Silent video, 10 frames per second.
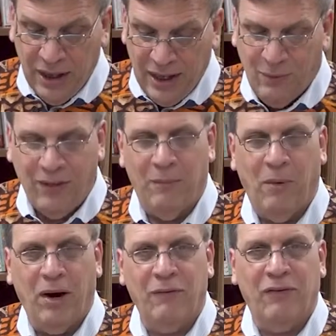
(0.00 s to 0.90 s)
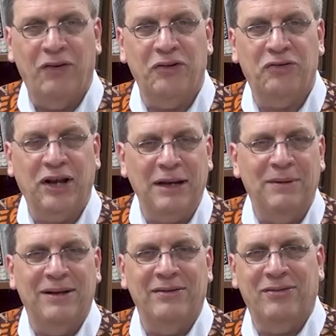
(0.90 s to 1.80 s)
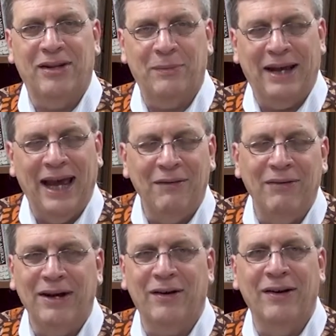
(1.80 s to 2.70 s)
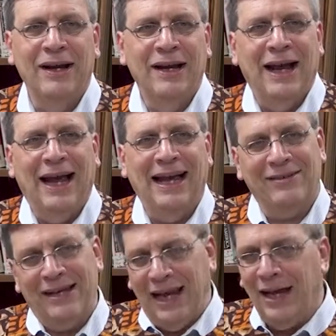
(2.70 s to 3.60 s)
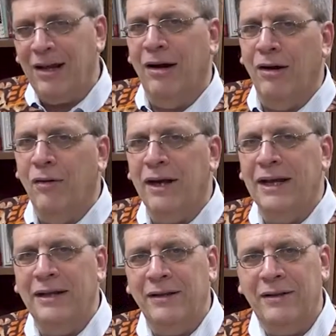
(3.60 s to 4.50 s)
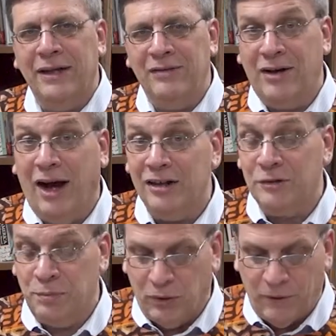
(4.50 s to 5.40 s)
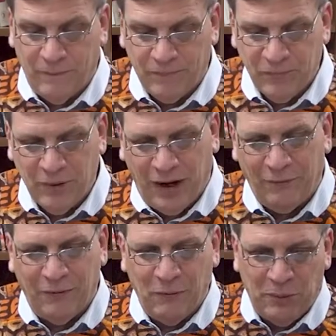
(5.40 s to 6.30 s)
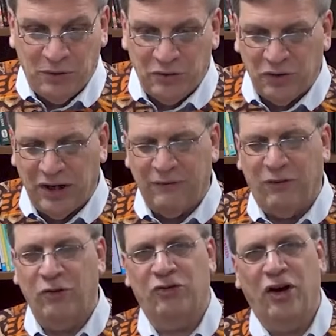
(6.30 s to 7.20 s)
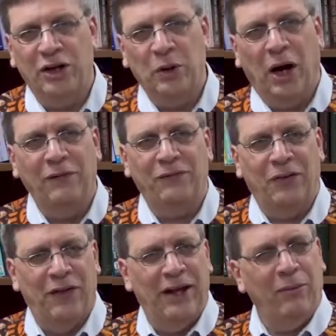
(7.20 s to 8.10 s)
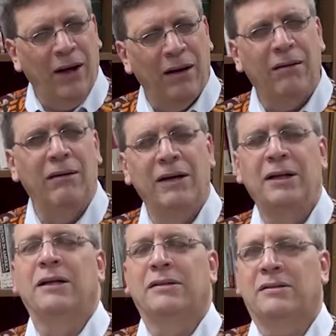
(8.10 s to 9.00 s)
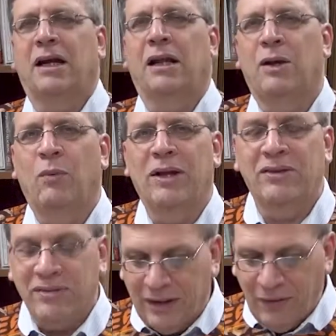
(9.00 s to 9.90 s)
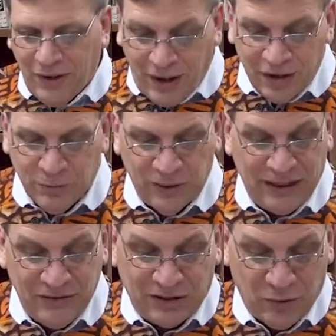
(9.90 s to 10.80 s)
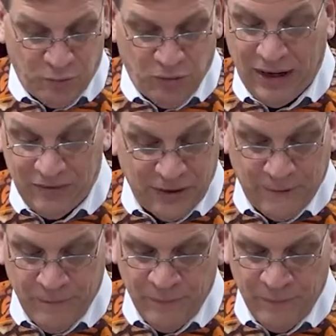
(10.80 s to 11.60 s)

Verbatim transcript: And one of the marvelous statements that we have here has an echo in his gospel often when you're studying First John, you often think, wow, it's kind of like what he said in the gospel. That's not surprising.